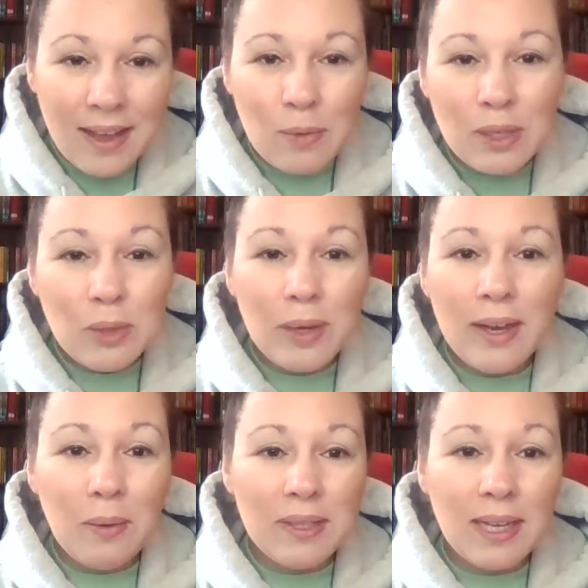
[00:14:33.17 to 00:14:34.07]
And what do
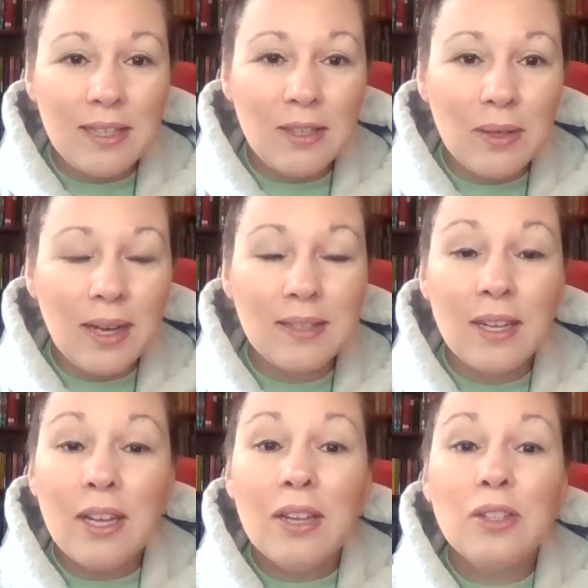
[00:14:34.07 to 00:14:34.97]
I always say to you guys?
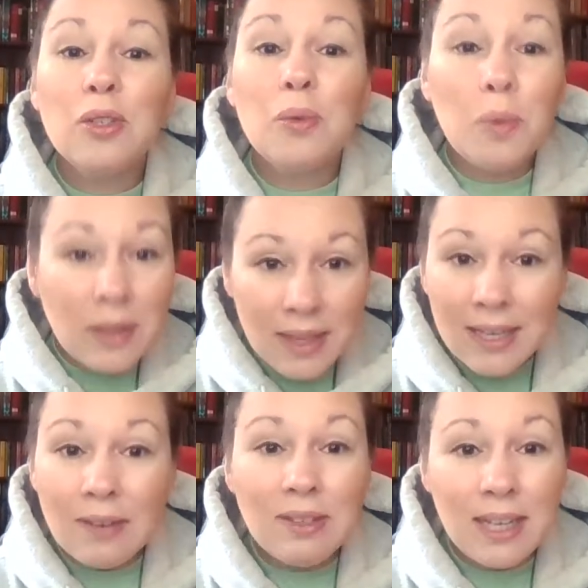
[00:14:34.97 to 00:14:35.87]
Do one
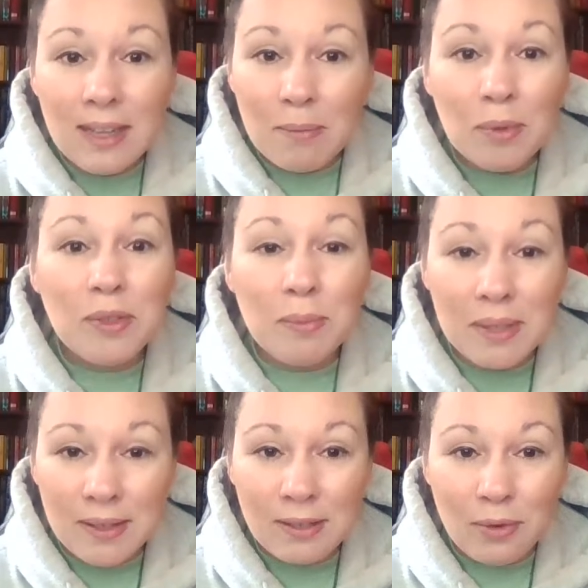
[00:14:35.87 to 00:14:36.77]
thing every day that moves your
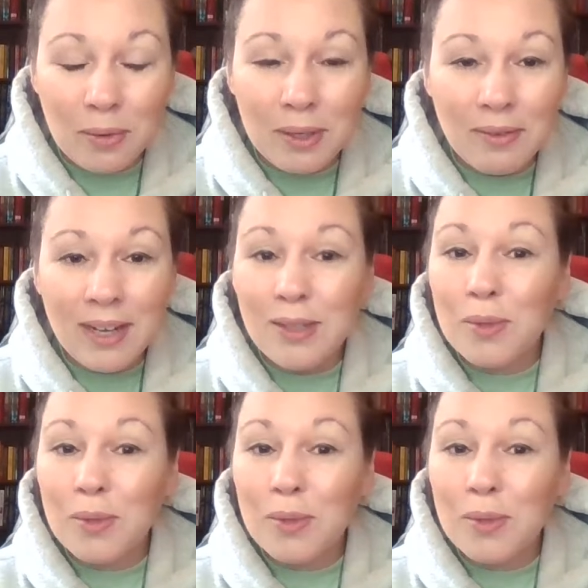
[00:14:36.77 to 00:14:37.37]
business forward, right?